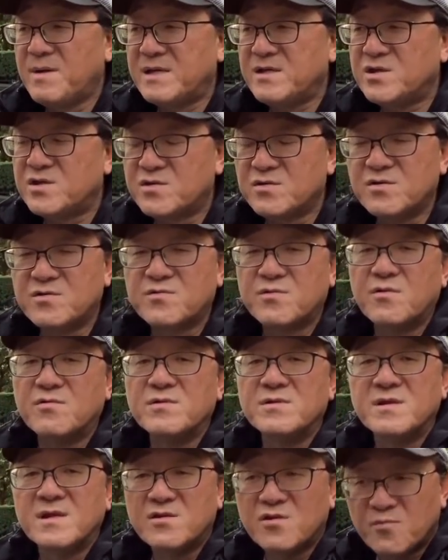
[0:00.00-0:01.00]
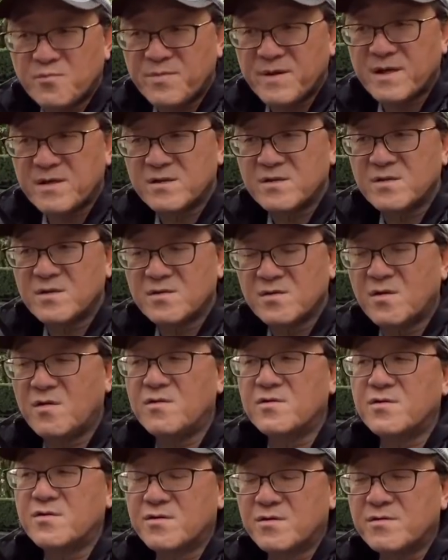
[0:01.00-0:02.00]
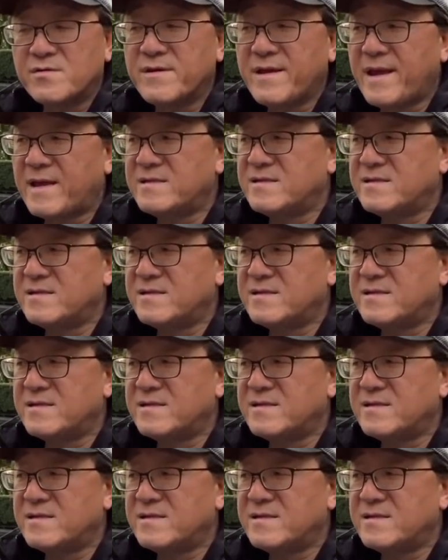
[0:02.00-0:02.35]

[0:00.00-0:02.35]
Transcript: but it should grow a little bit longer